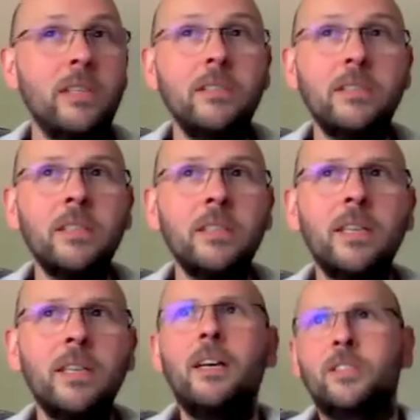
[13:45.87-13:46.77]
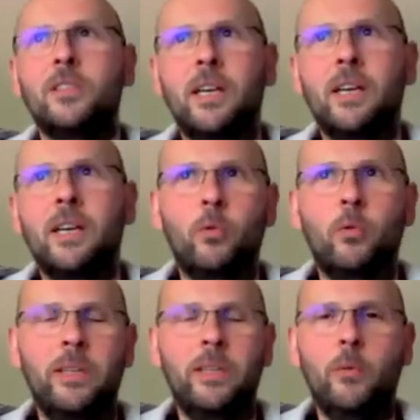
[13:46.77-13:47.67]
And so yeah, that would be
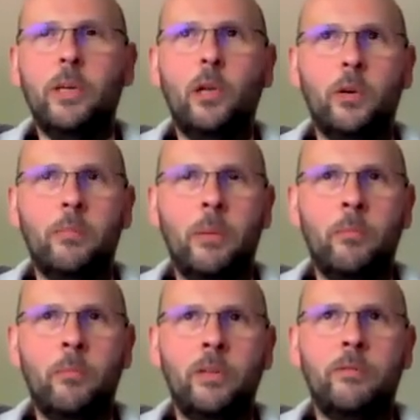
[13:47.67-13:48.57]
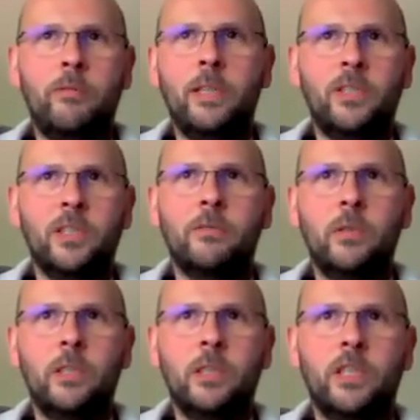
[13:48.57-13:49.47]
a lot of memory just for
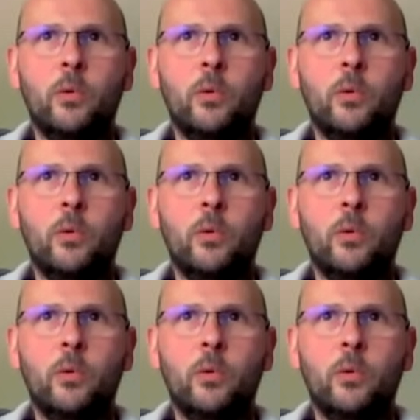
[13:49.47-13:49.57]
code.